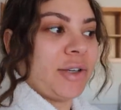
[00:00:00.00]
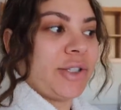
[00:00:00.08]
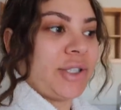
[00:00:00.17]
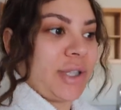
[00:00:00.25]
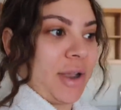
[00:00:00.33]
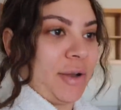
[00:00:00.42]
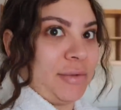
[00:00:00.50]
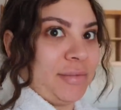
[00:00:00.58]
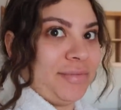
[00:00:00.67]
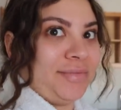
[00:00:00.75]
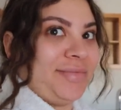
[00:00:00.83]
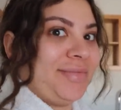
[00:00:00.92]
So
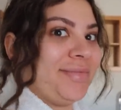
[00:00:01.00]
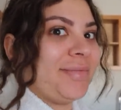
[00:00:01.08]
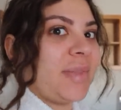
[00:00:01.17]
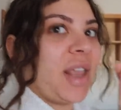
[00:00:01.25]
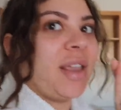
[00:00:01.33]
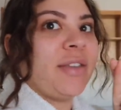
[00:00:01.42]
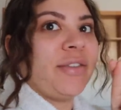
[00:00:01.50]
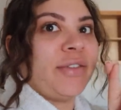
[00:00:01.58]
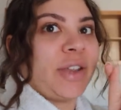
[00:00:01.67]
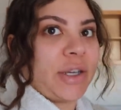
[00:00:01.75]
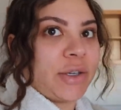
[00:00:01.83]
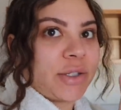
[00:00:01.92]

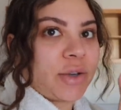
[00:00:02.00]
fingers